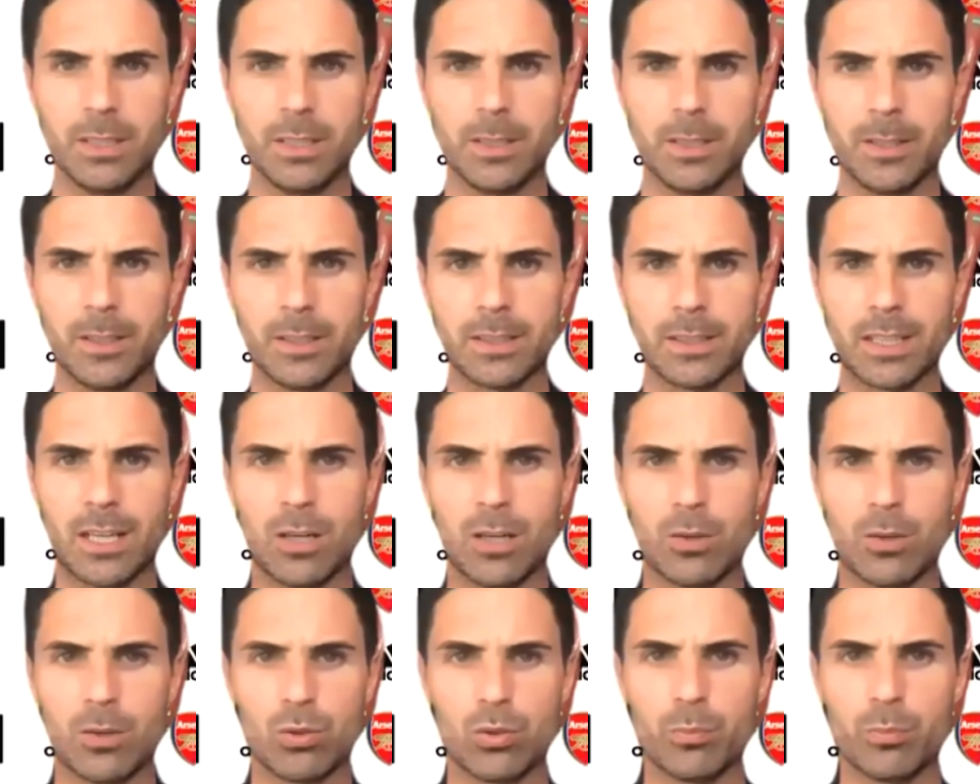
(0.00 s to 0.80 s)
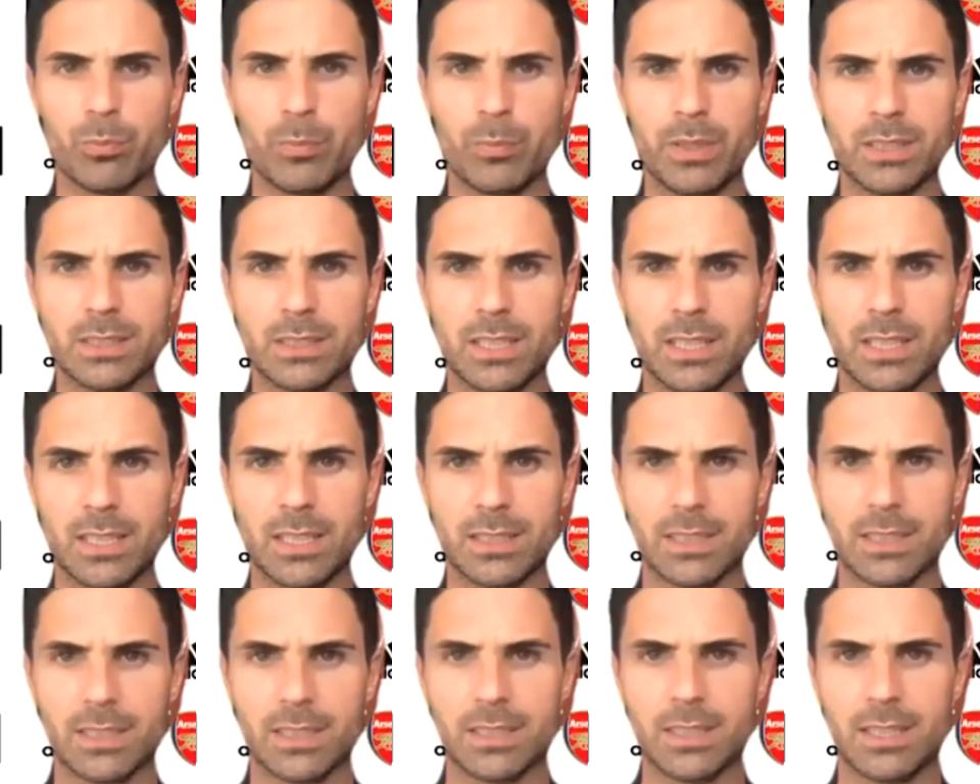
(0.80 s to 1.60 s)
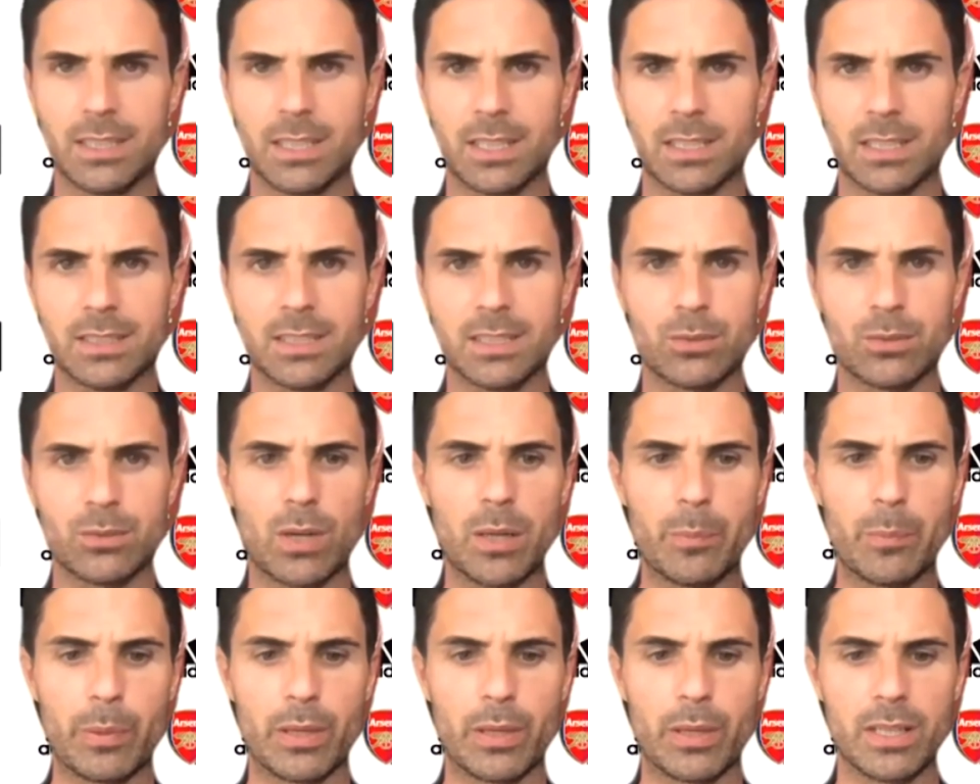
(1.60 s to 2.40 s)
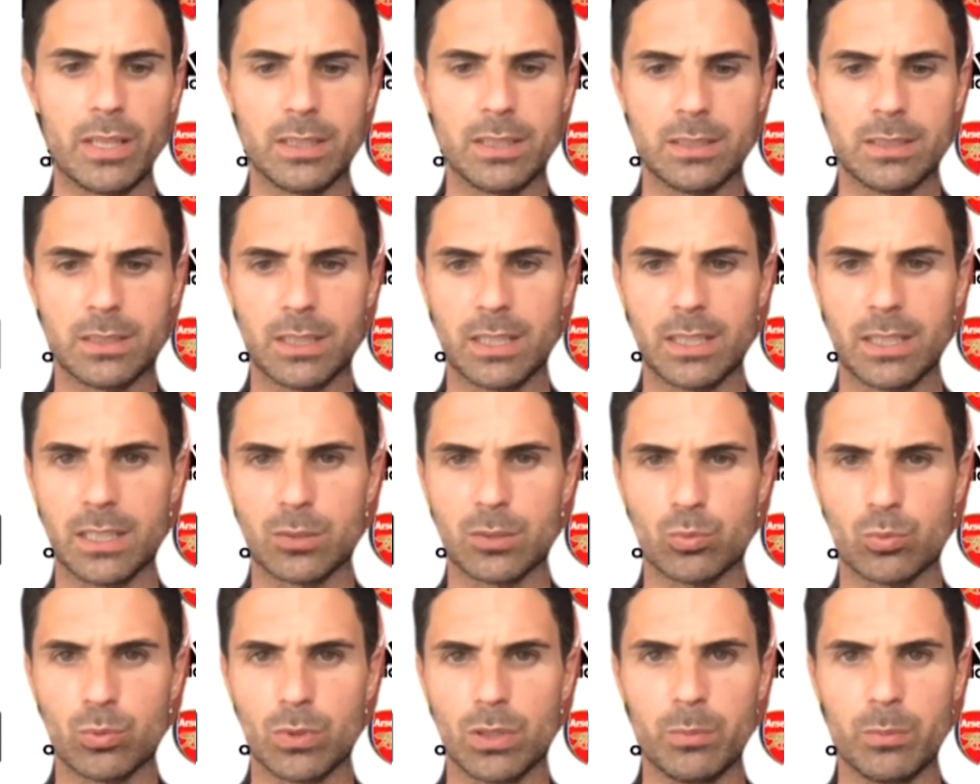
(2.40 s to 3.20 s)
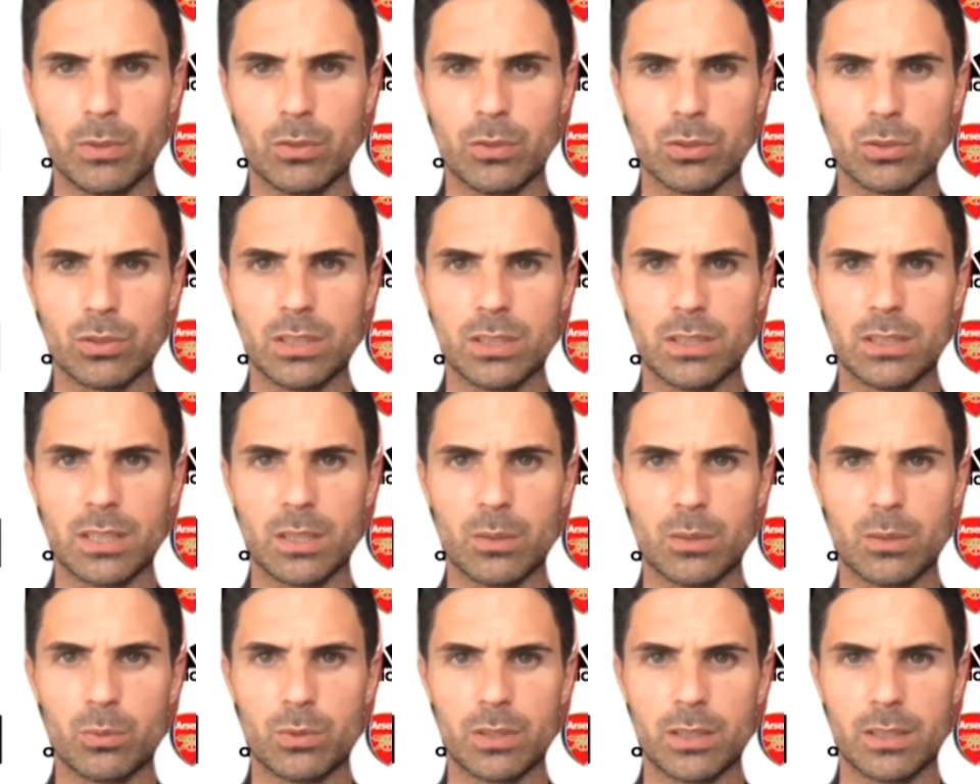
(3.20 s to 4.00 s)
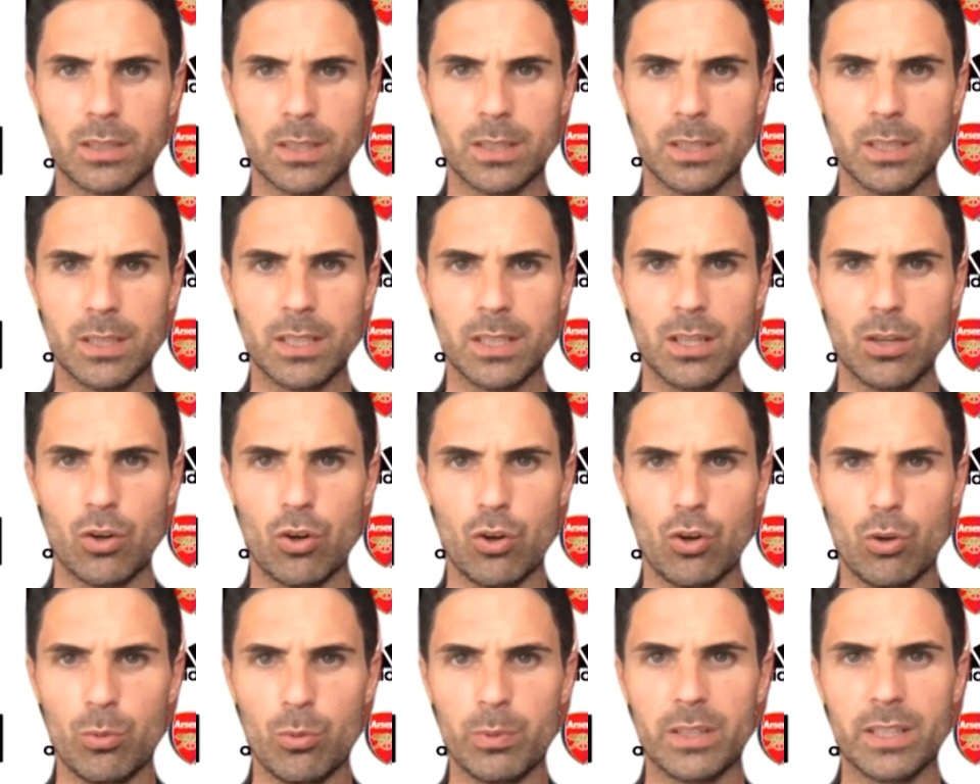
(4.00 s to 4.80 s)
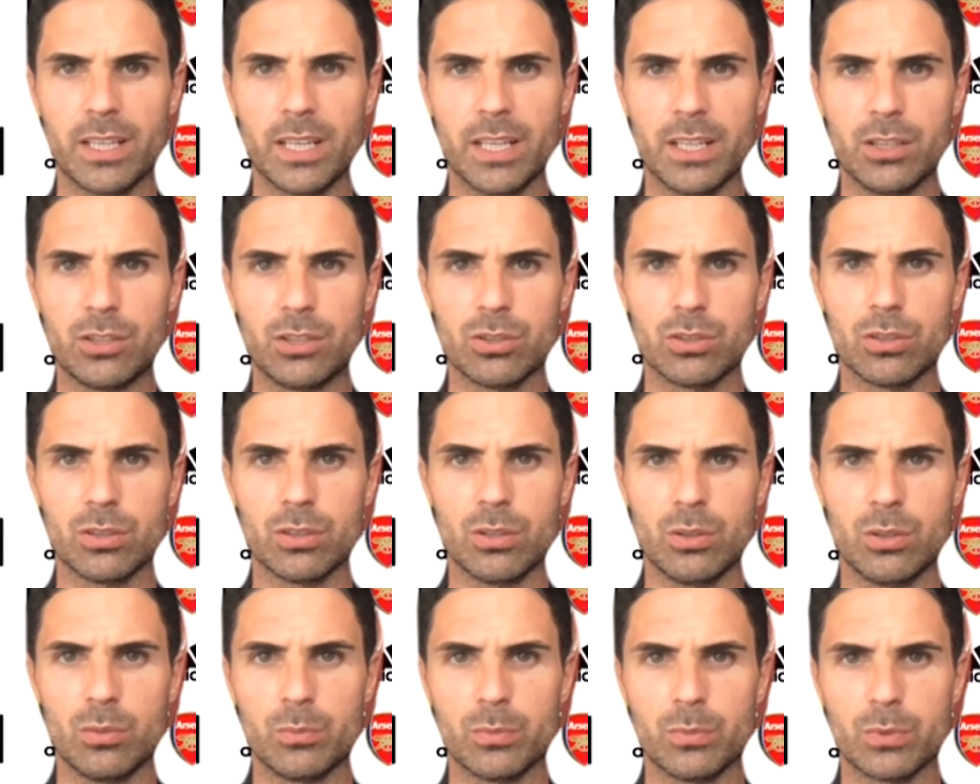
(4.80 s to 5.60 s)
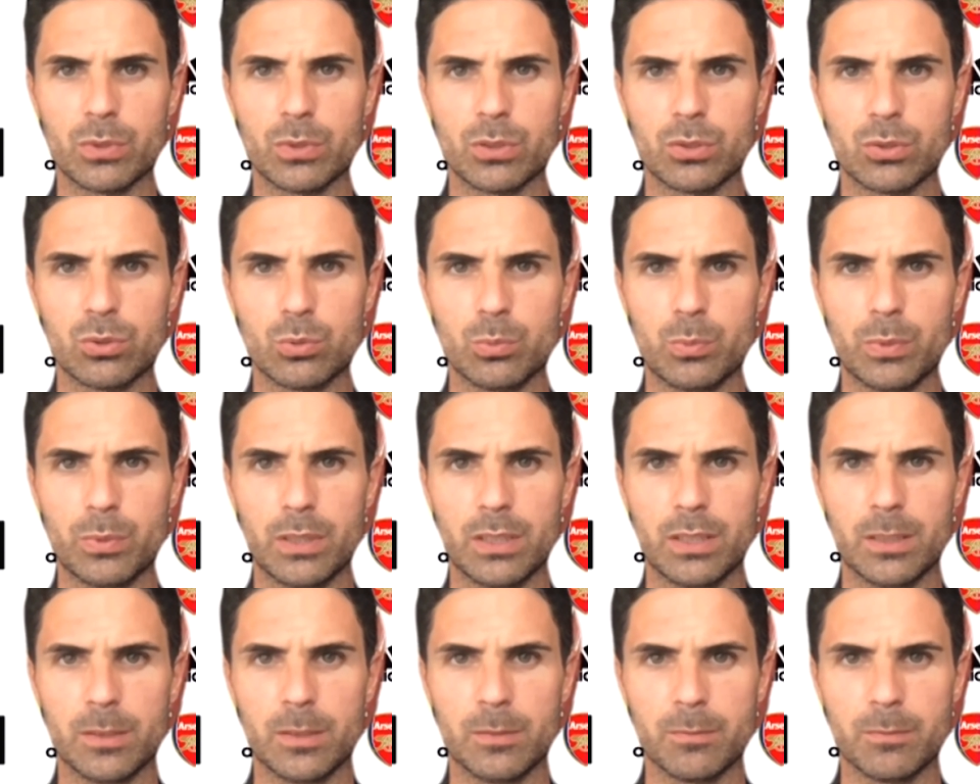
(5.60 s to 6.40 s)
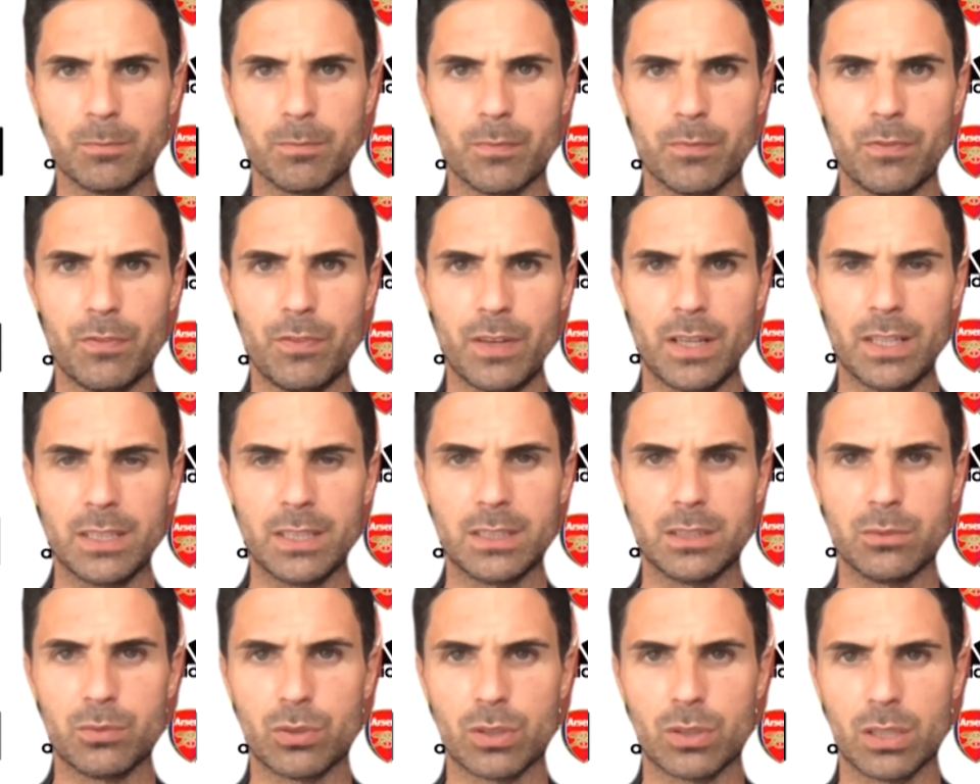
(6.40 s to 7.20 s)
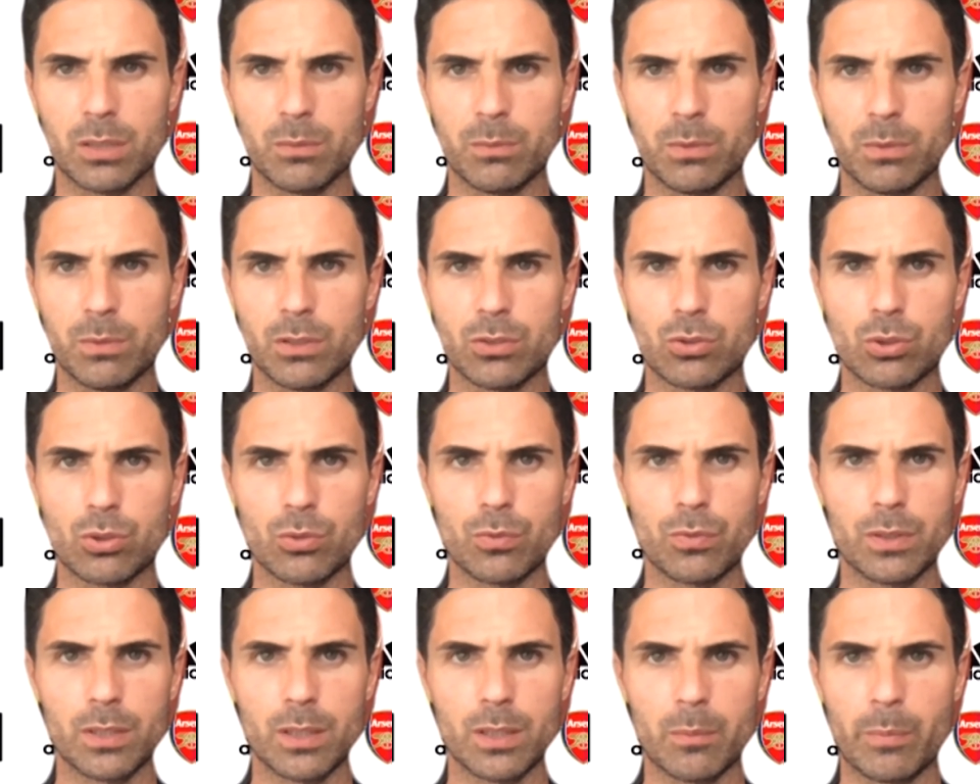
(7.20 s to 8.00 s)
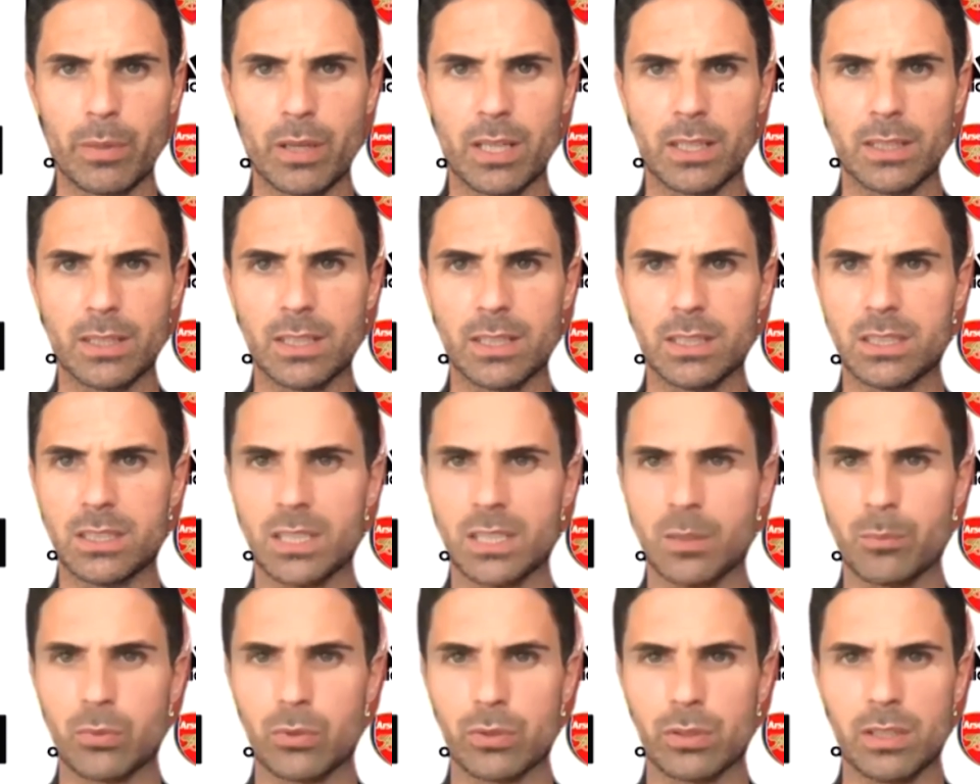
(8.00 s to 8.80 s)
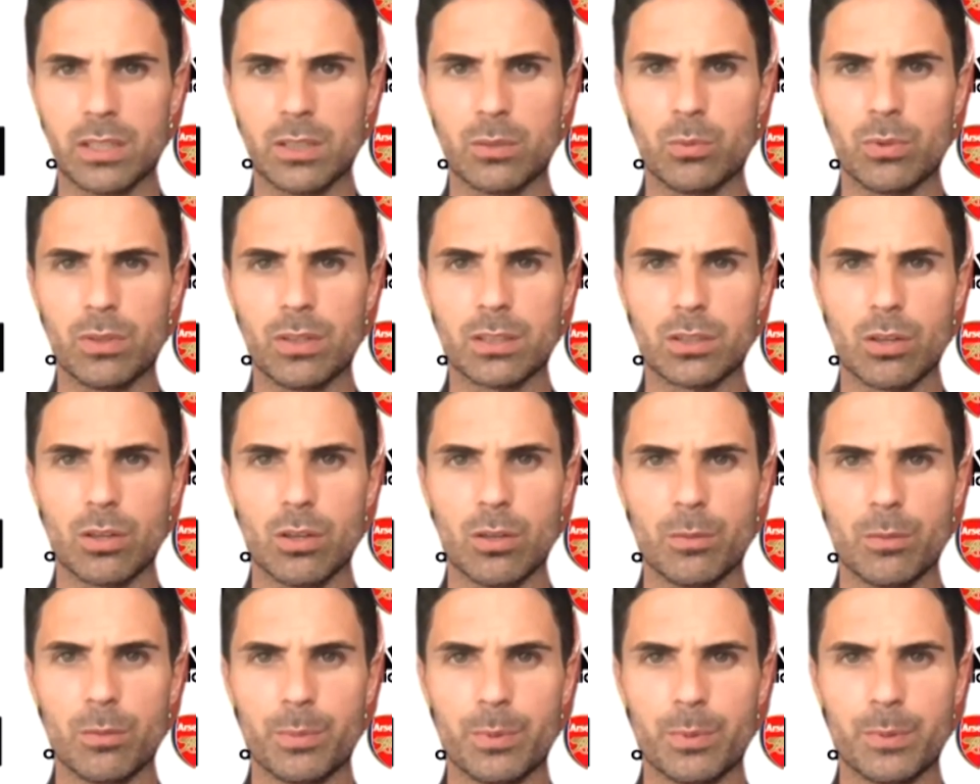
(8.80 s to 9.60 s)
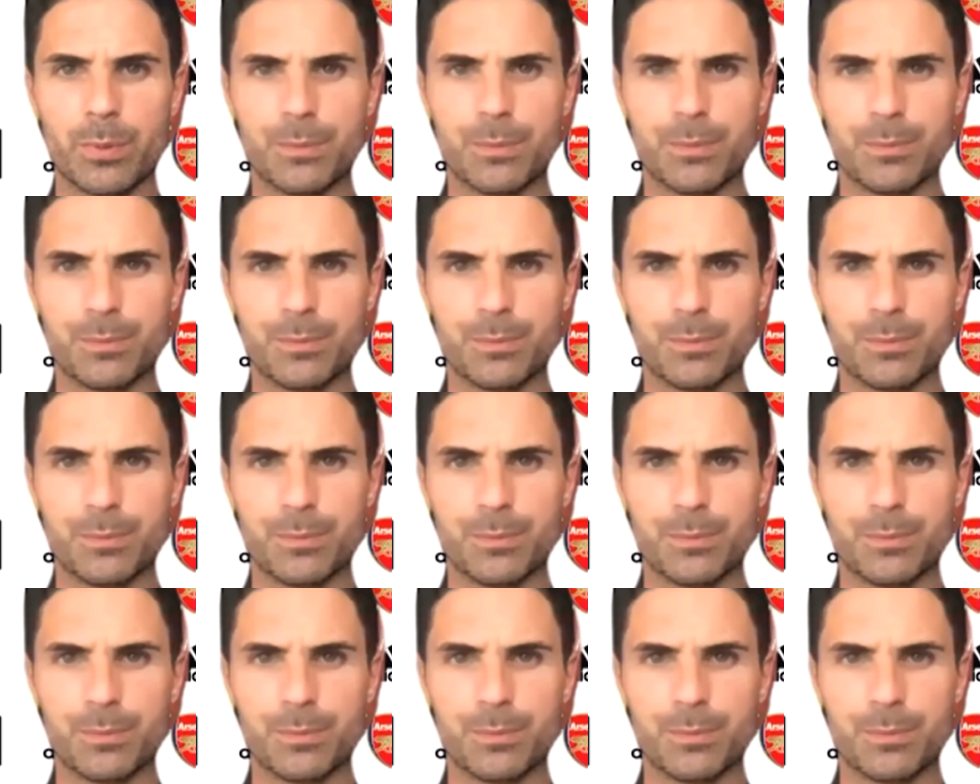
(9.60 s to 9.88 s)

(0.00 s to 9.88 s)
and how convinced they are that they are at the right place, and as well because it's our obligation almost to be fighting for every trophy and playing the Champions League with this club.